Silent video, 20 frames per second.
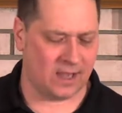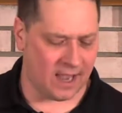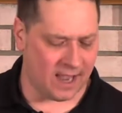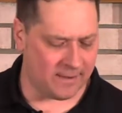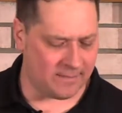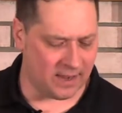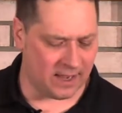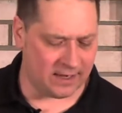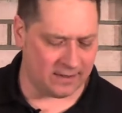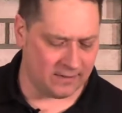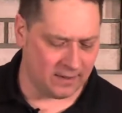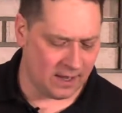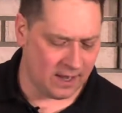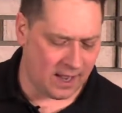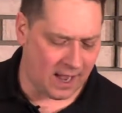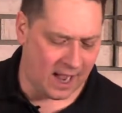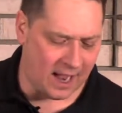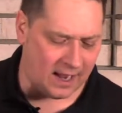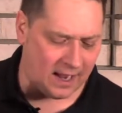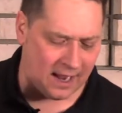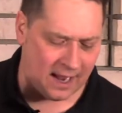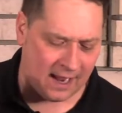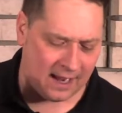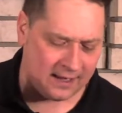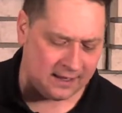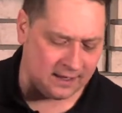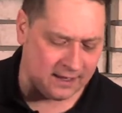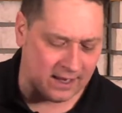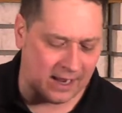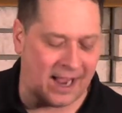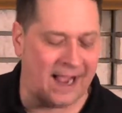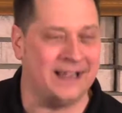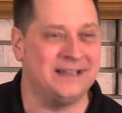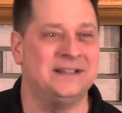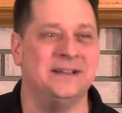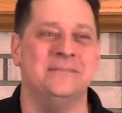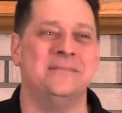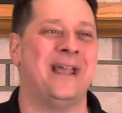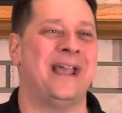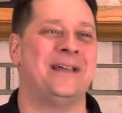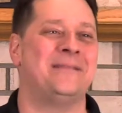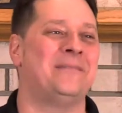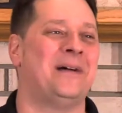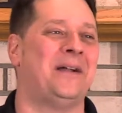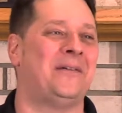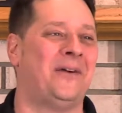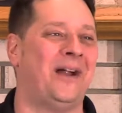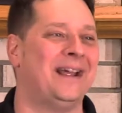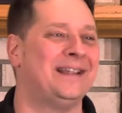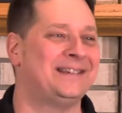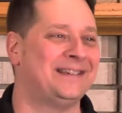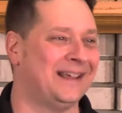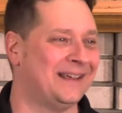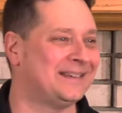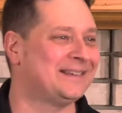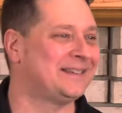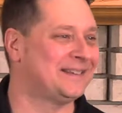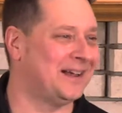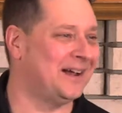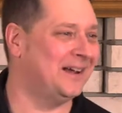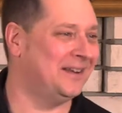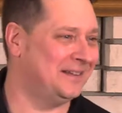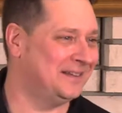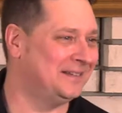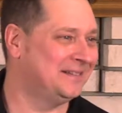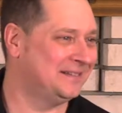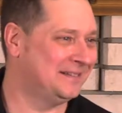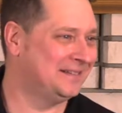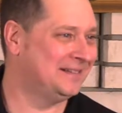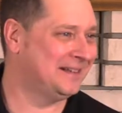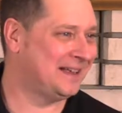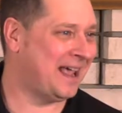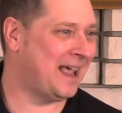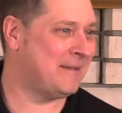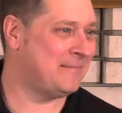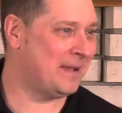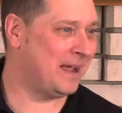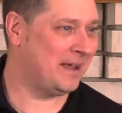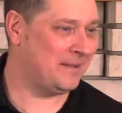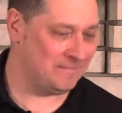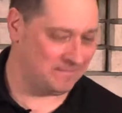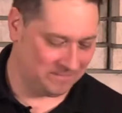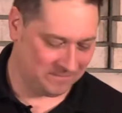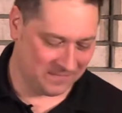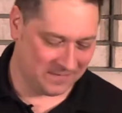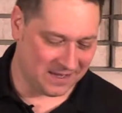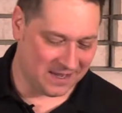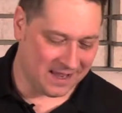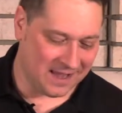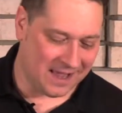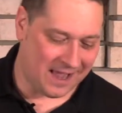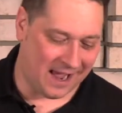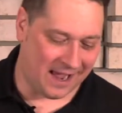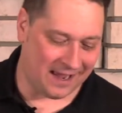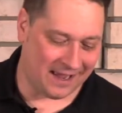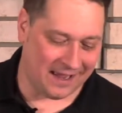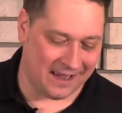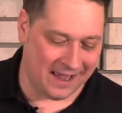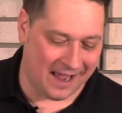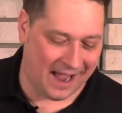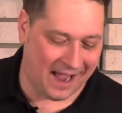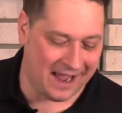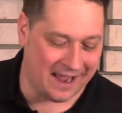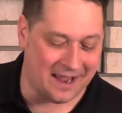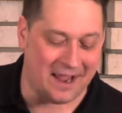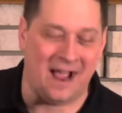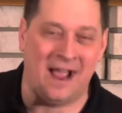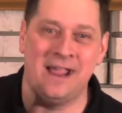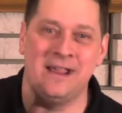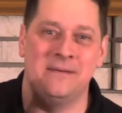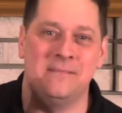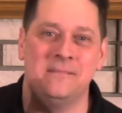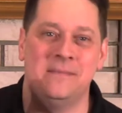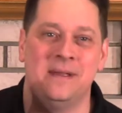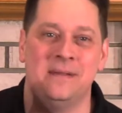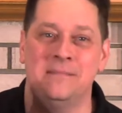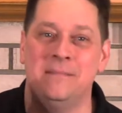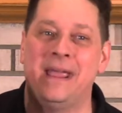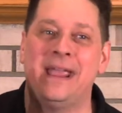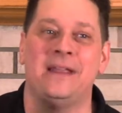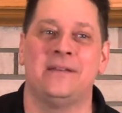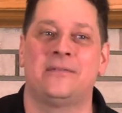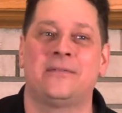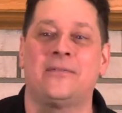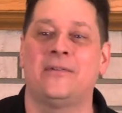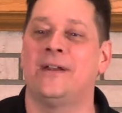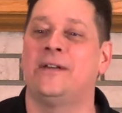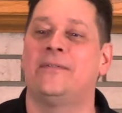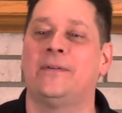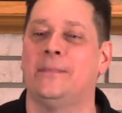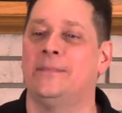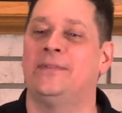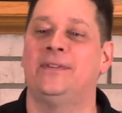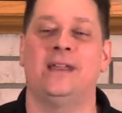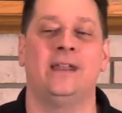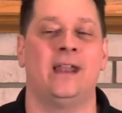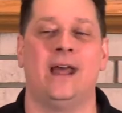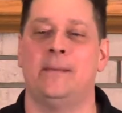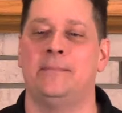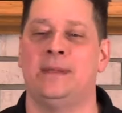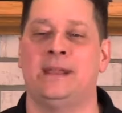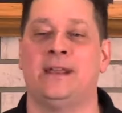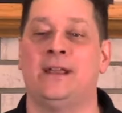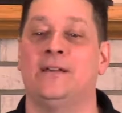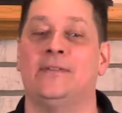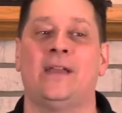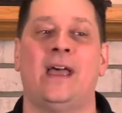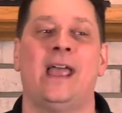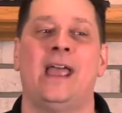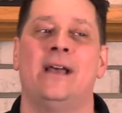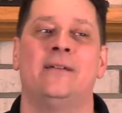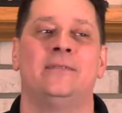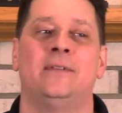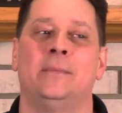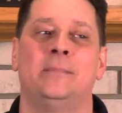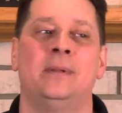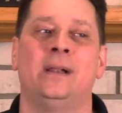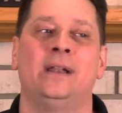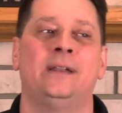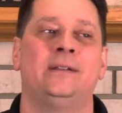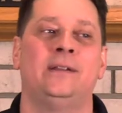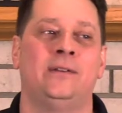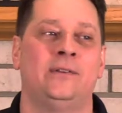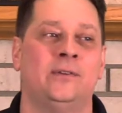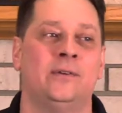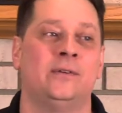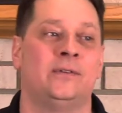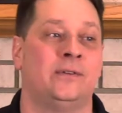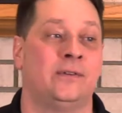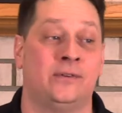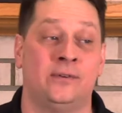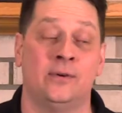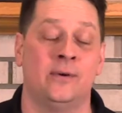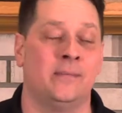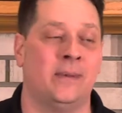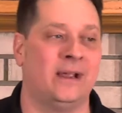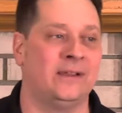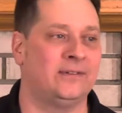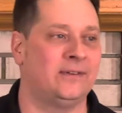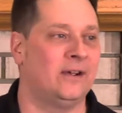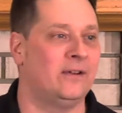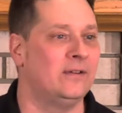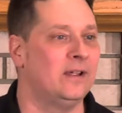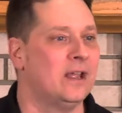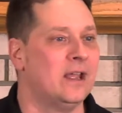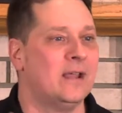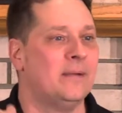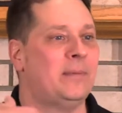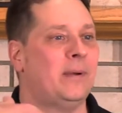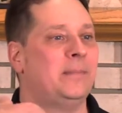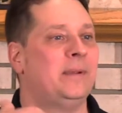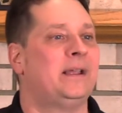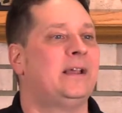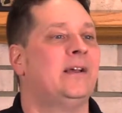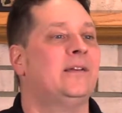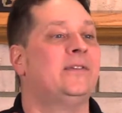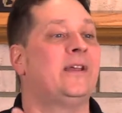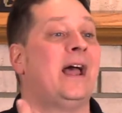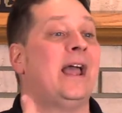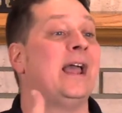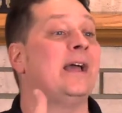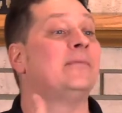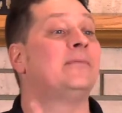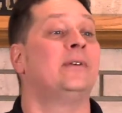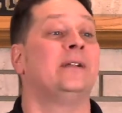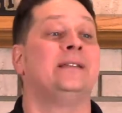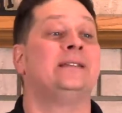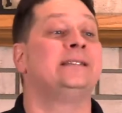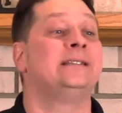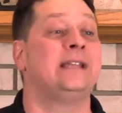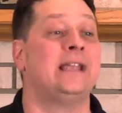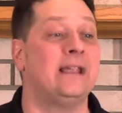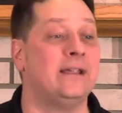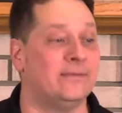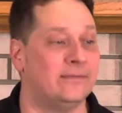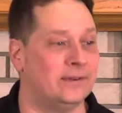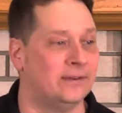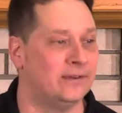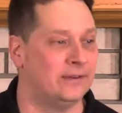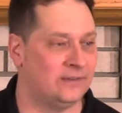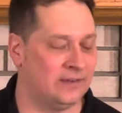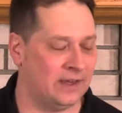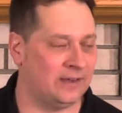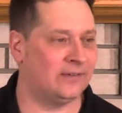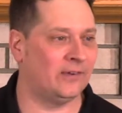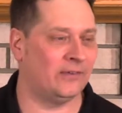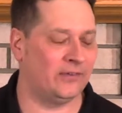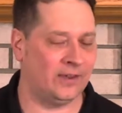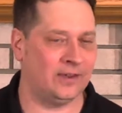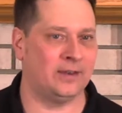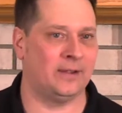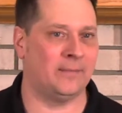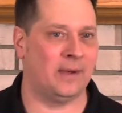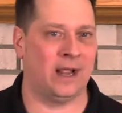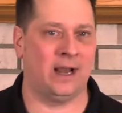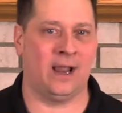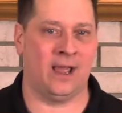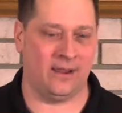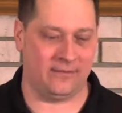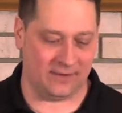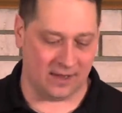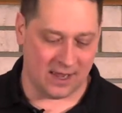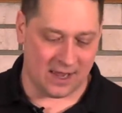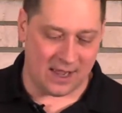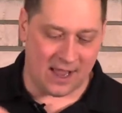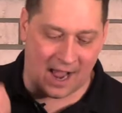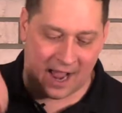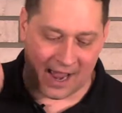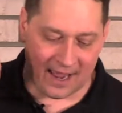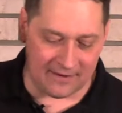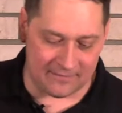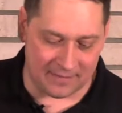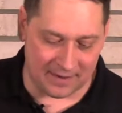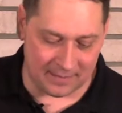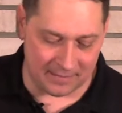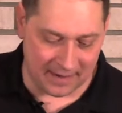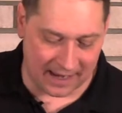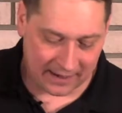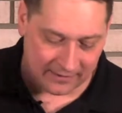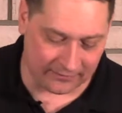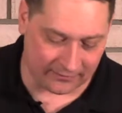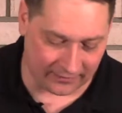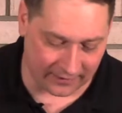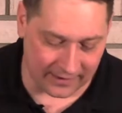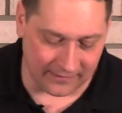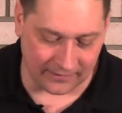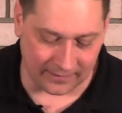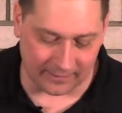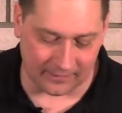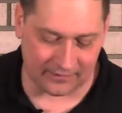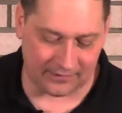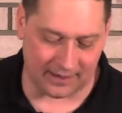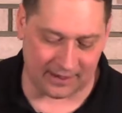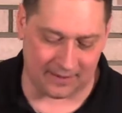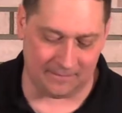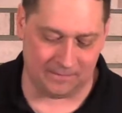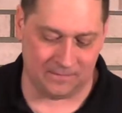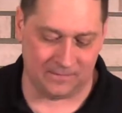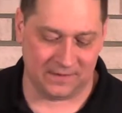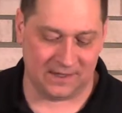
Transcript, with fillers: Amen. I, I, I demand my rights as son. Amen. I, I, I am been made free from sin, not because I have the ability to, to do it myself, but because I have received Jesus into my life. I have been made free from sin.